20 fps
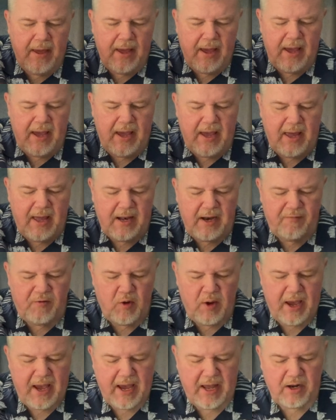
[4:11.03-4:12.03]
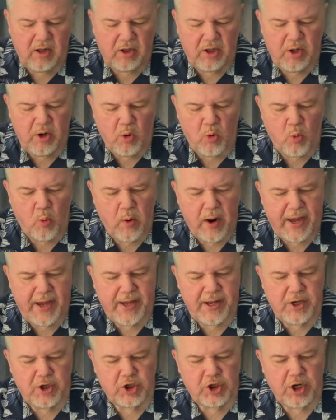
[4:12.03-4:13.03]
And if you had a little
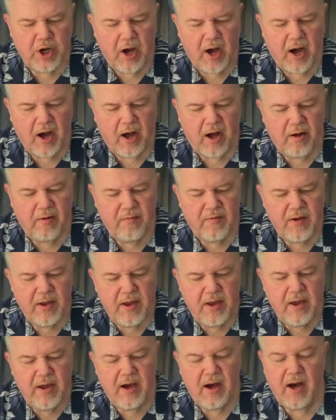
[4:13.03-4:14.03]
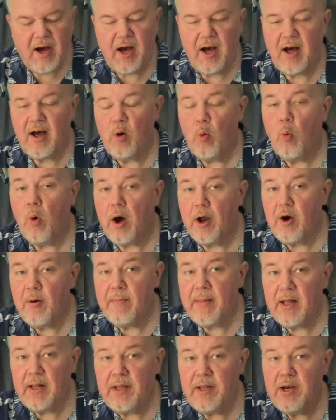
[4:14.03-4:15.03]
wedge of
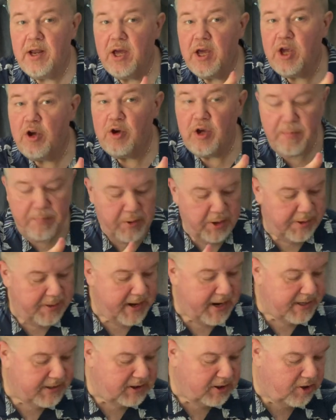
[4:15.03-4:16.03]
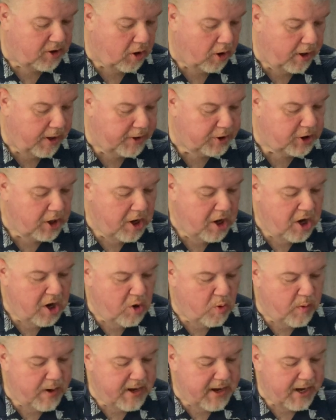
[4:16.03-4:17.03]
watermelon, you could put that as a garnish.
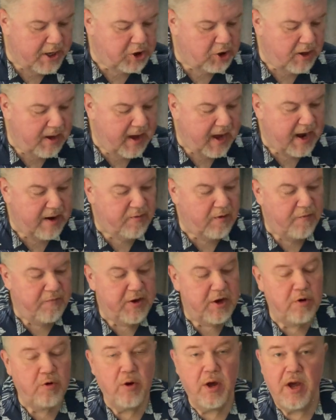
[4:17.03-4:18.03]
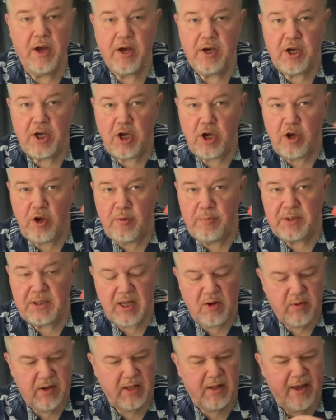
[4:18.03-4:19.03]
We actually have a few cubes that
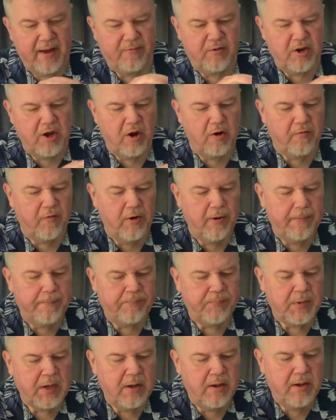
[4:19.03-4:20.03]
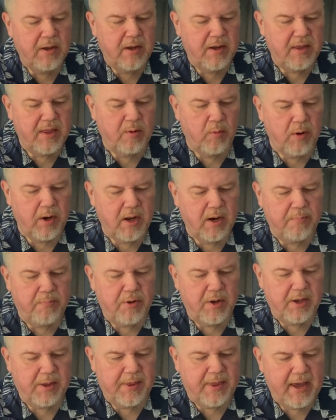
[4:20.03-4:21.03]
we left over. Then we're going to
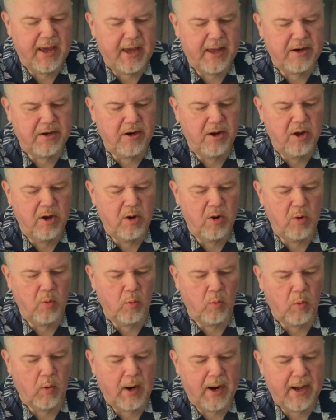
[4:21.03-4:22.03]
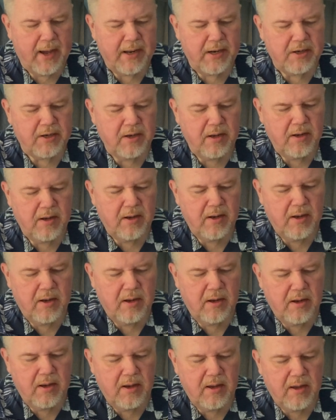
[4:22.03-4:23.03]
put that right
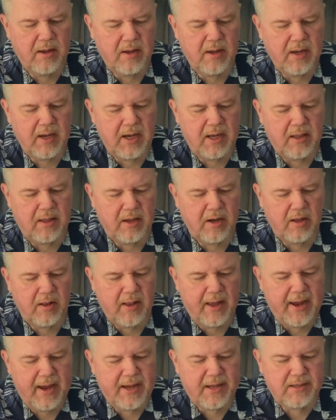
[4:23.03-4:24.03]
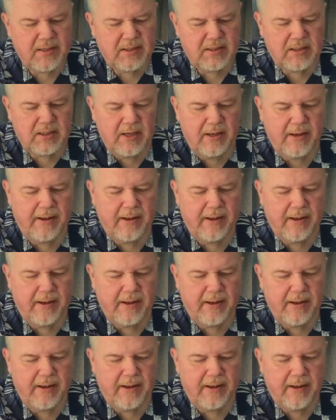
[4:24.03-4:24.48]
in the glass.